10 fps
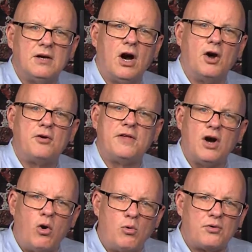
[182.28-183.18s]
under the
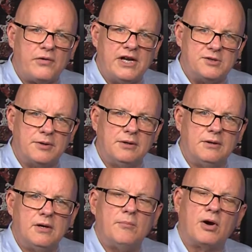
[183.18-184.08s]
old arrangement,
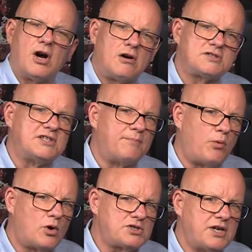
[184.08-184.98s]
because the
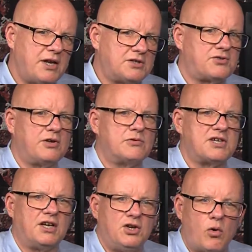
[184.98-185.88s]
abortion industry was
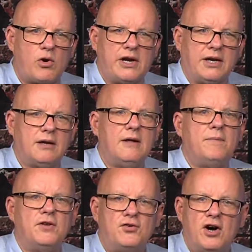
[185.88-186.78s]
ignoring
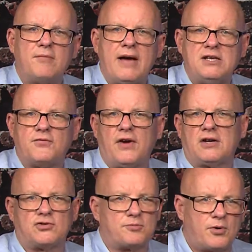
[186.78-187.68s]
the drug
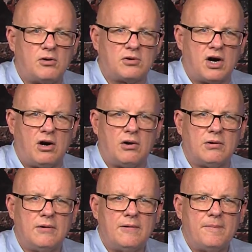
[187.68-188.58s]
manufacturer's protocol,
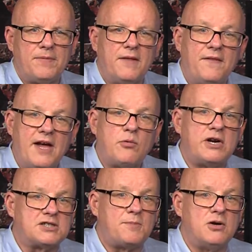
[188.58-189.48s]
they were
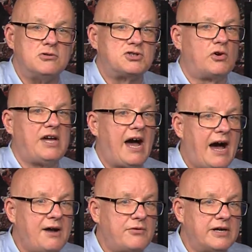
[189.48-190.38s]
exposed to a
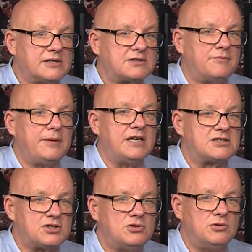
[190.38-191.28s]
high risk of being
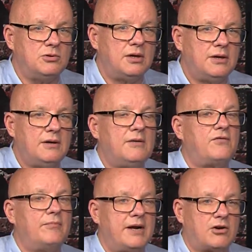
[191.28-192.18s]
sued
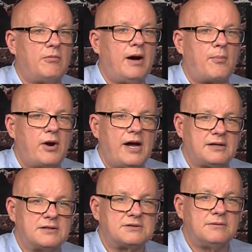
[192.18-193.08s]
for medical
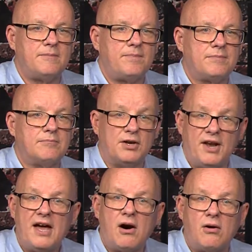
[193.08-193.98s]
malpractice. But
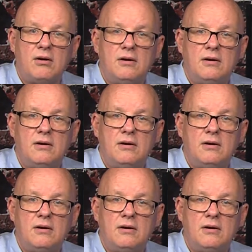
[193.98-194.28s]
now,